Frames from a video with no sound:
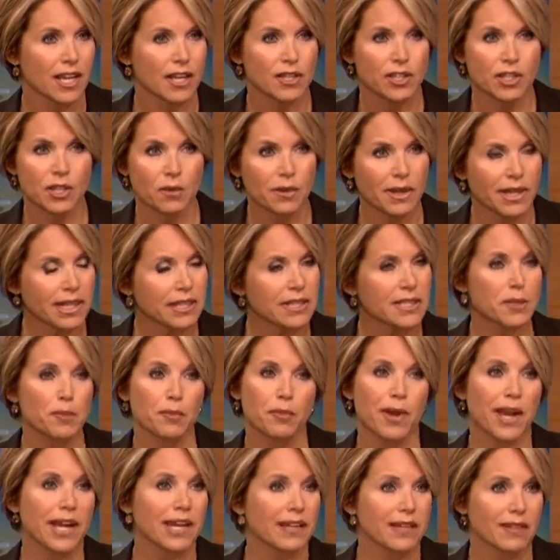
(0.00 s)
So it can
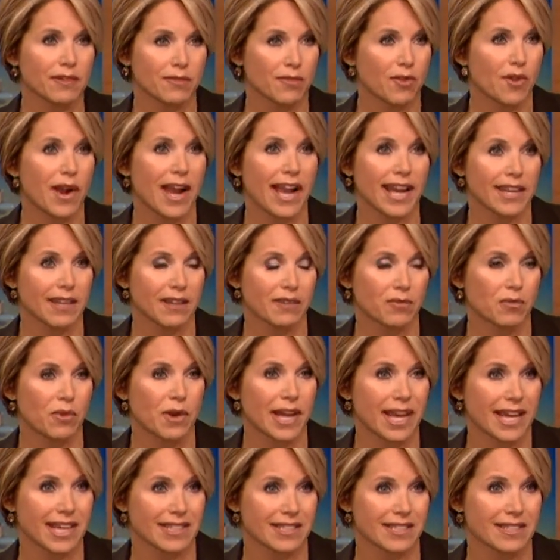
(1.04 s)
spread in a variety of
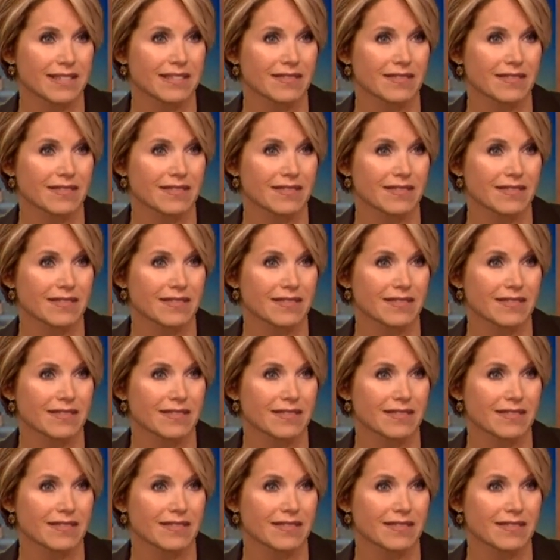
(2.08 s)
ways.